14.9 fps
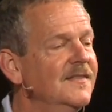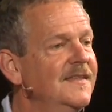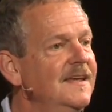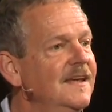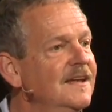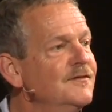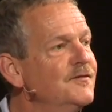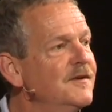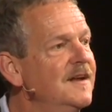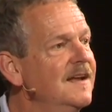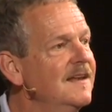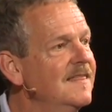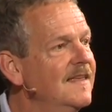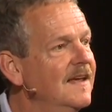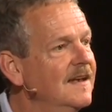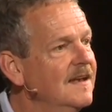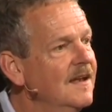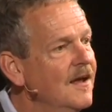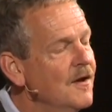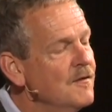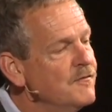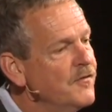The infinite
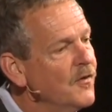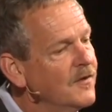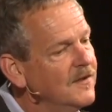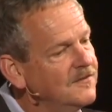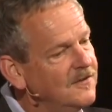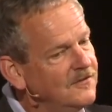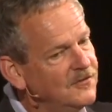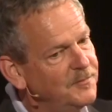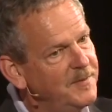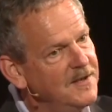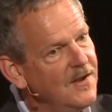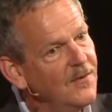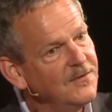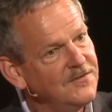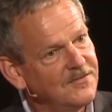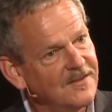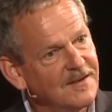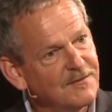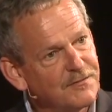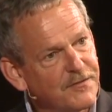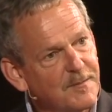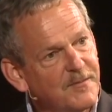then focuses
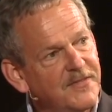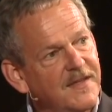Spinoza from